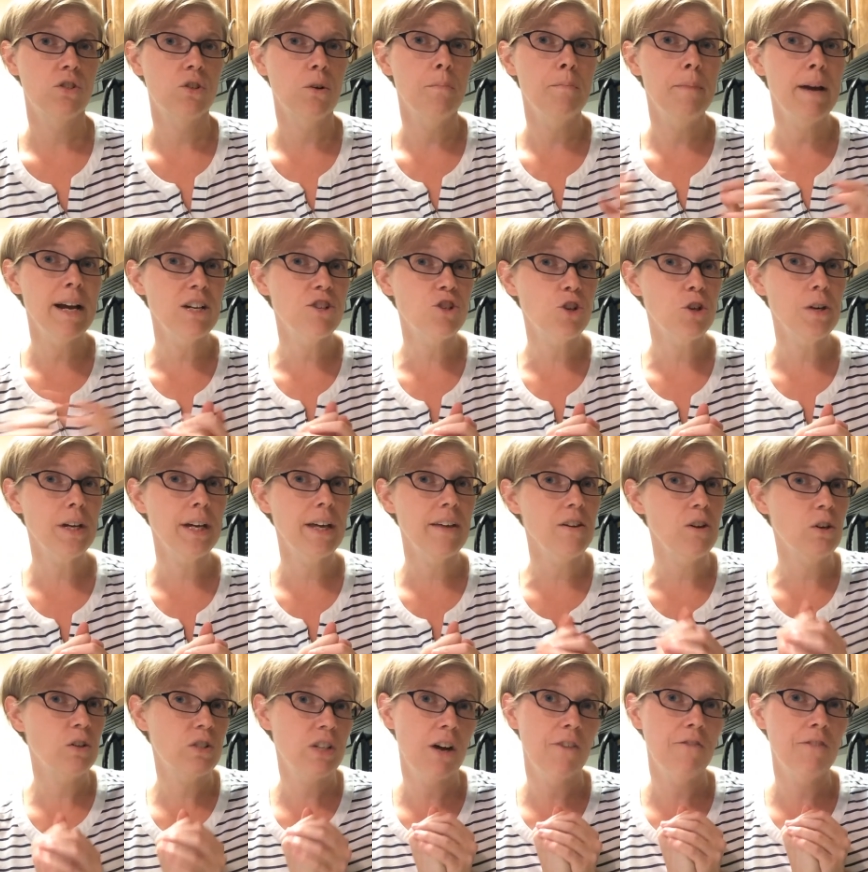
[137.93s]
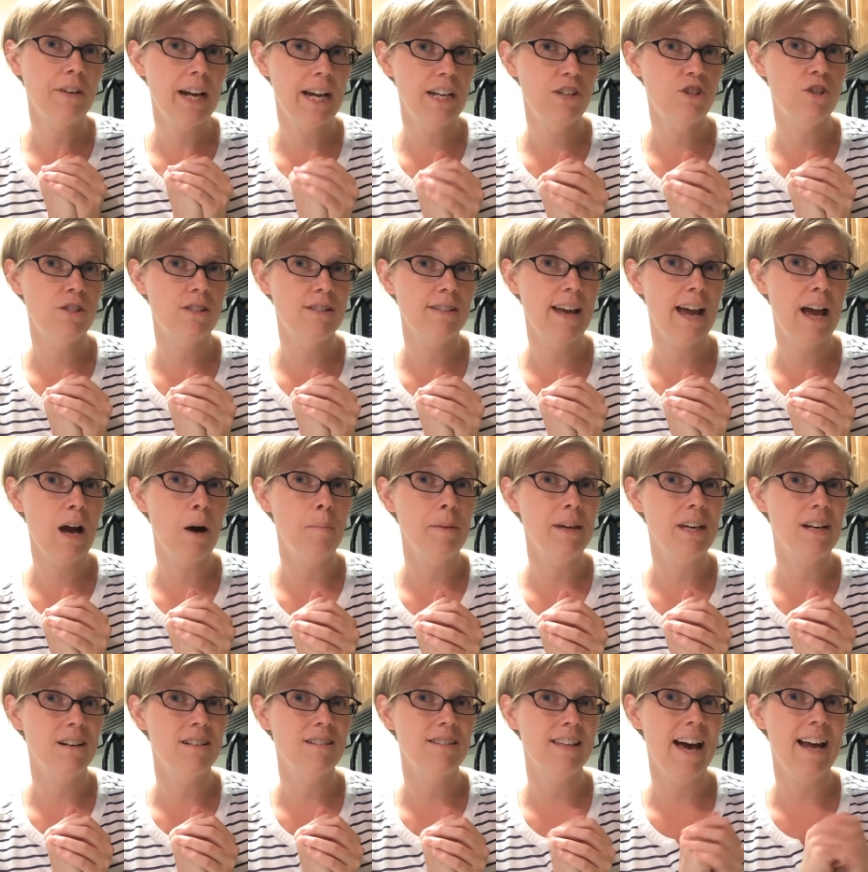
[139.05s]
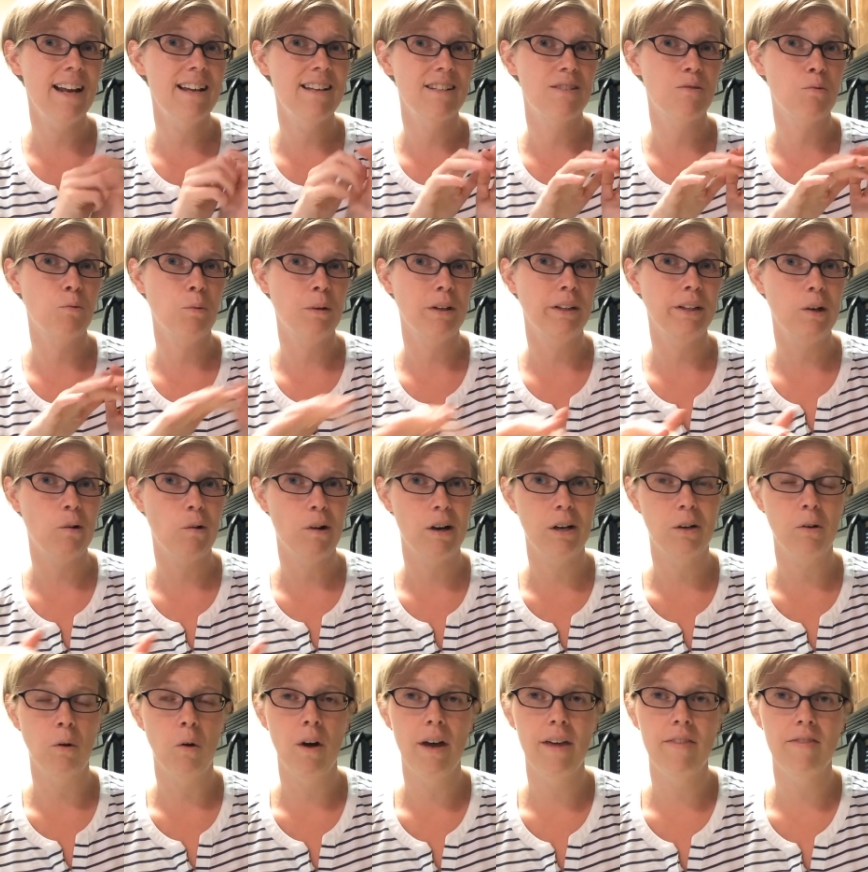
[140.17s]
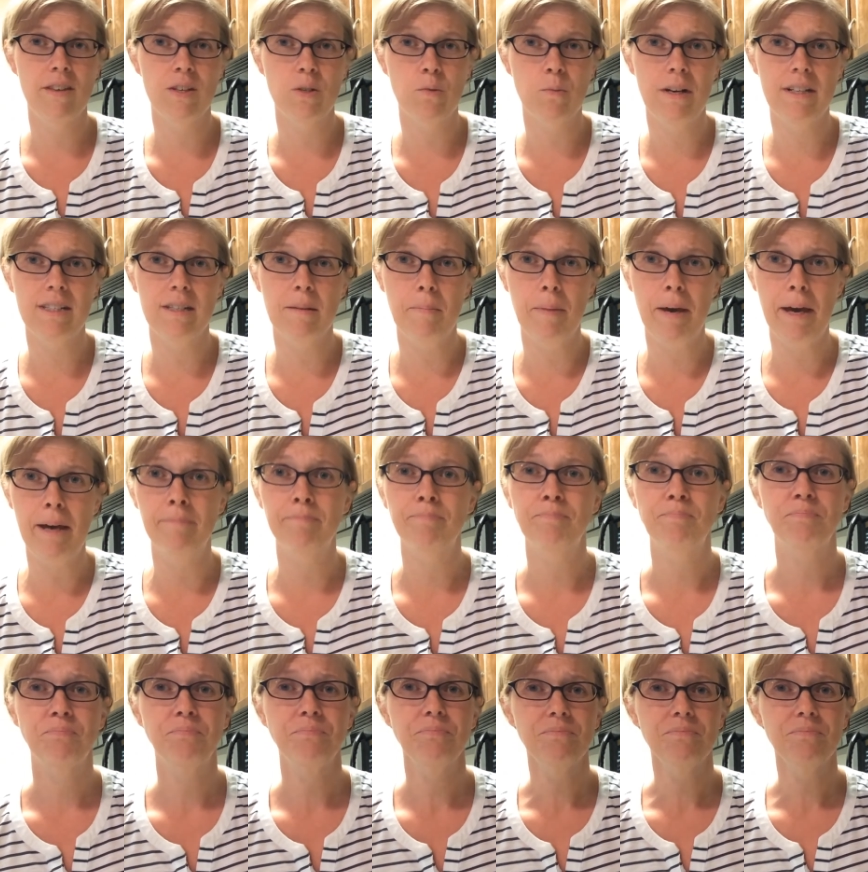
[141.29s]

So make sure you get yourself a kitchen scale because that is really critical in this recipe.